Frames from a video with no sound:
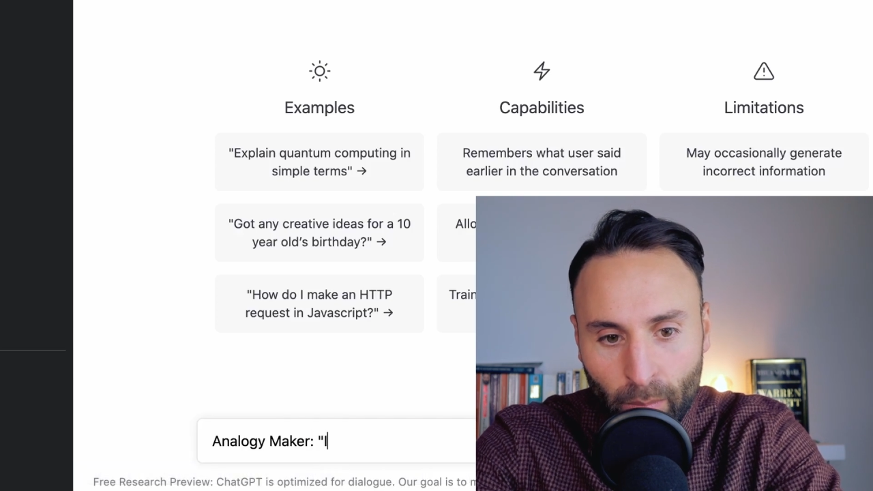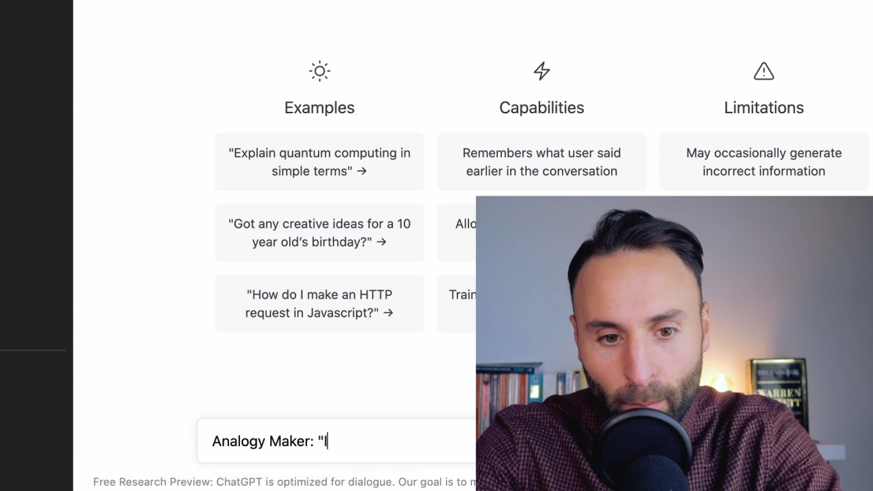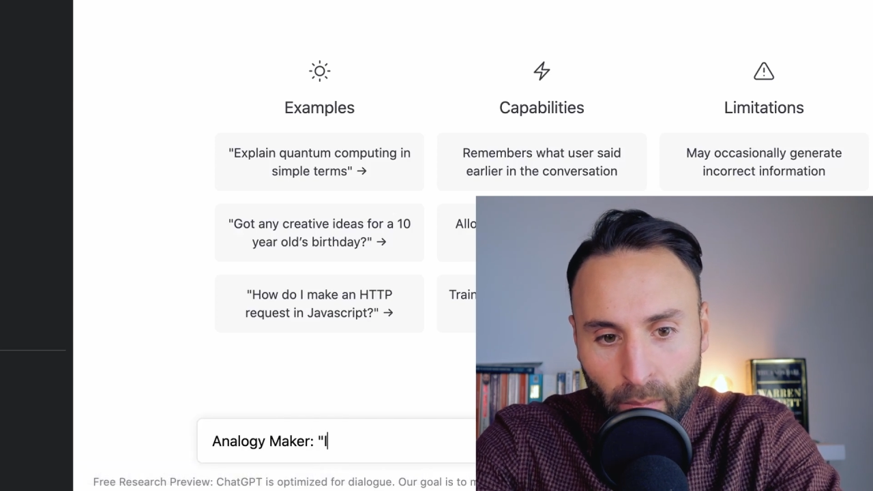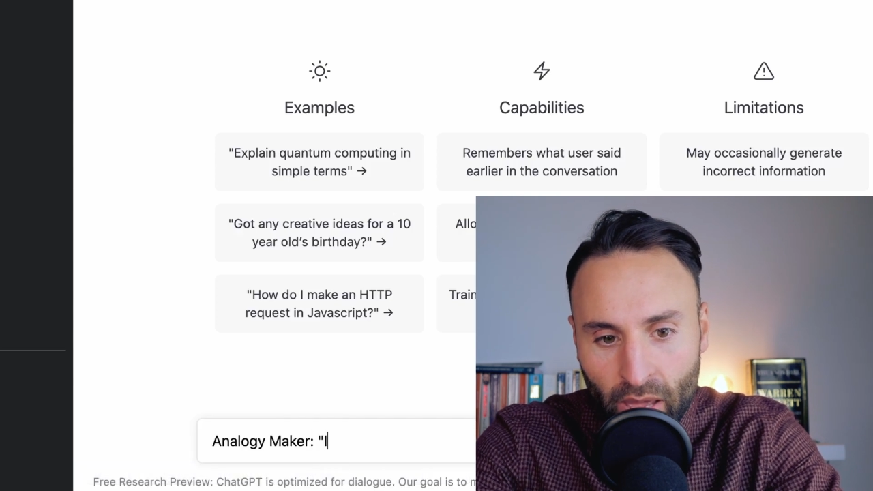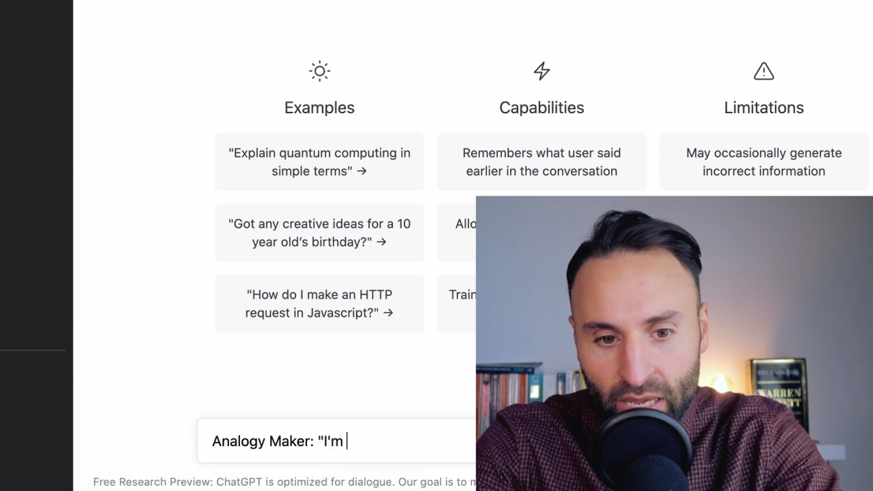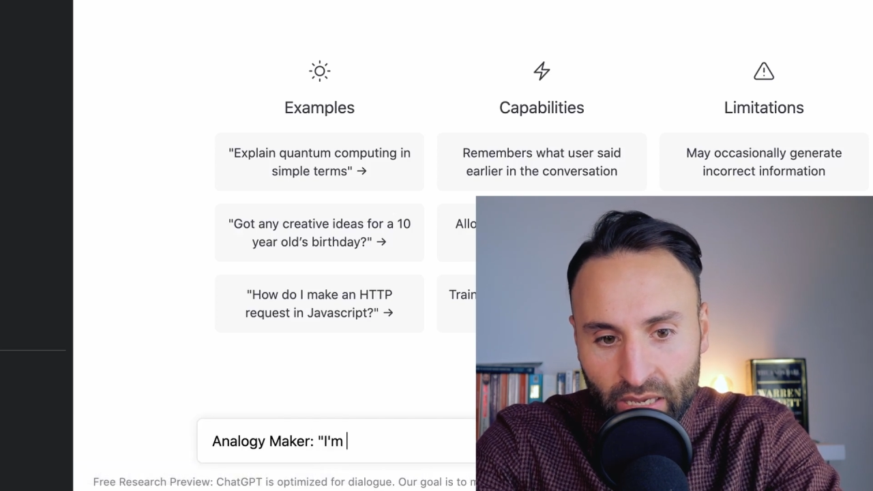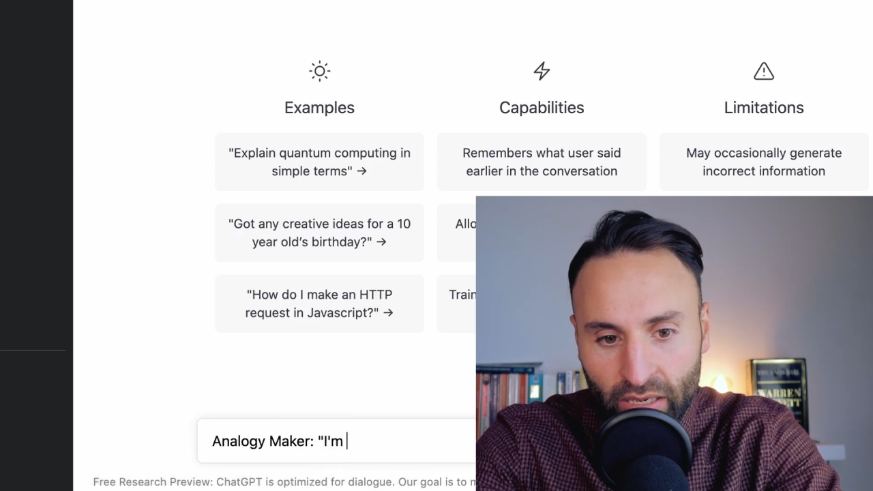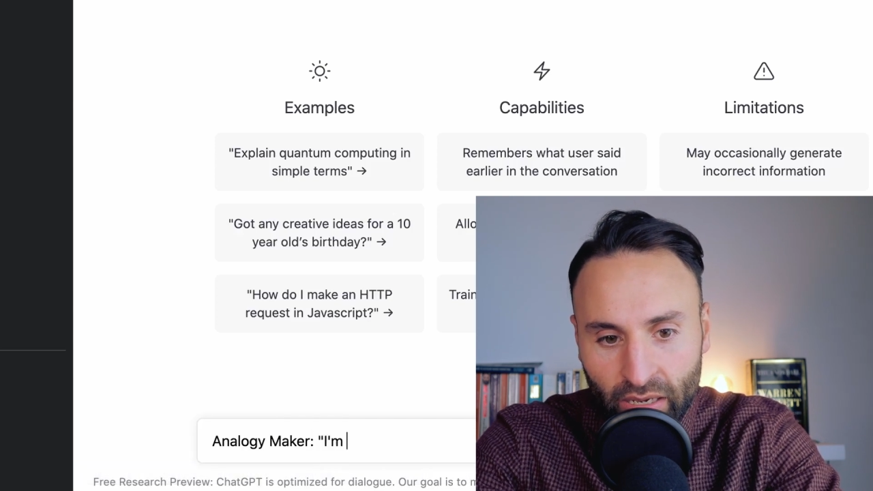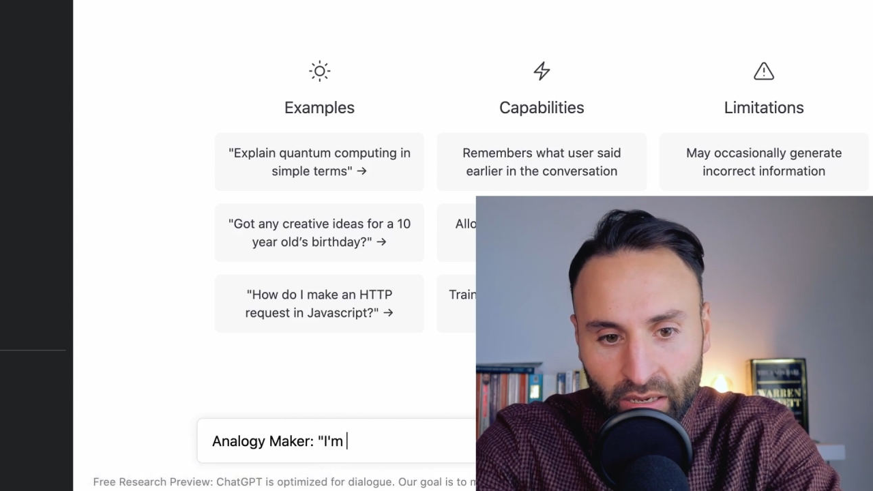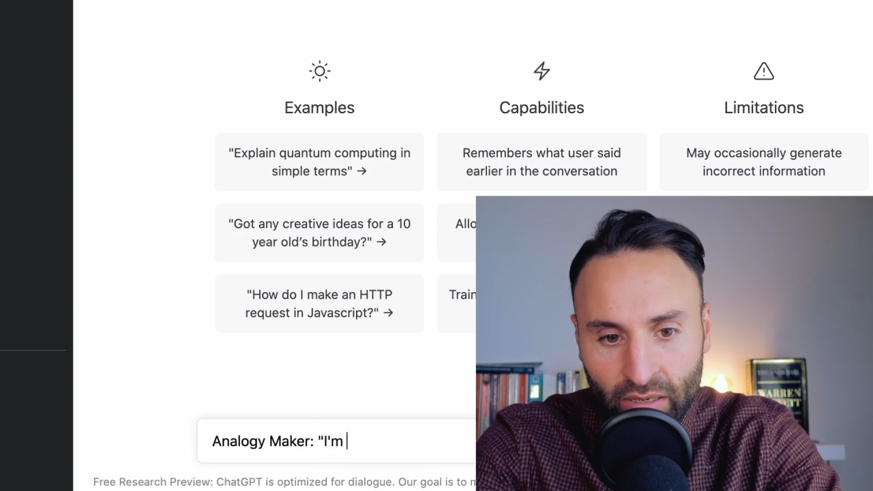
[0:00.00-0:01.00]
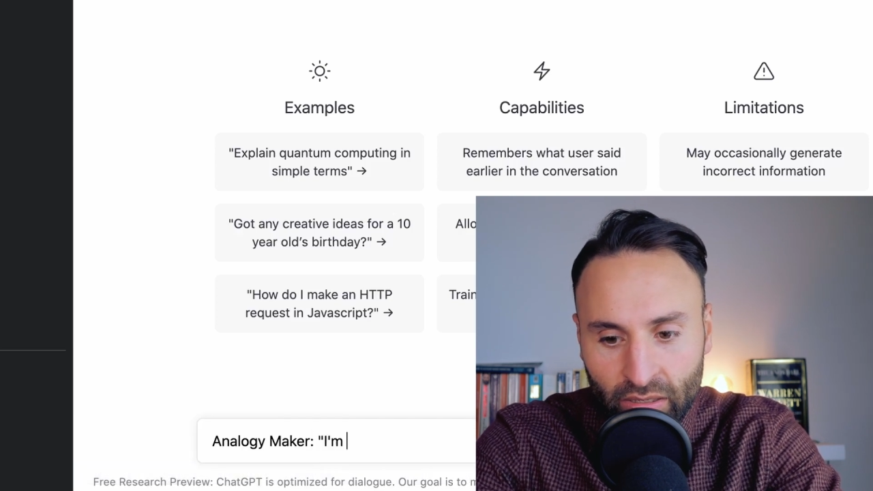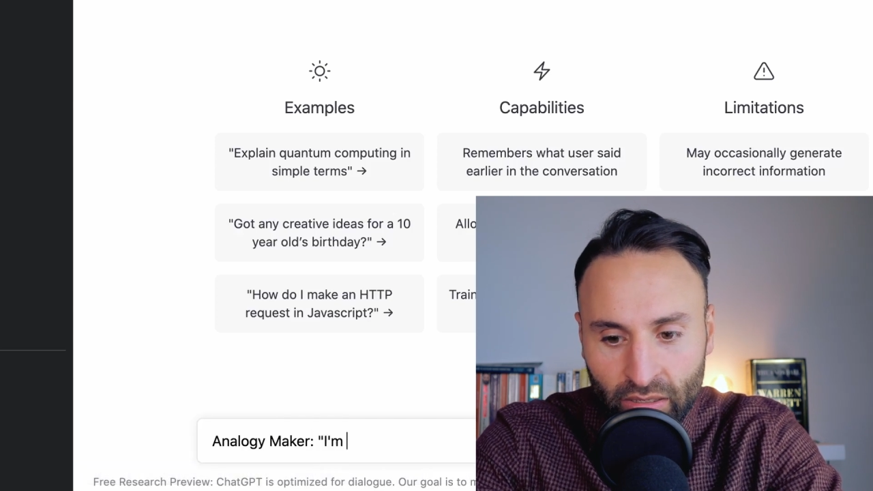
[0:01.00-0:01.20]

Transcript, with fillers: maker,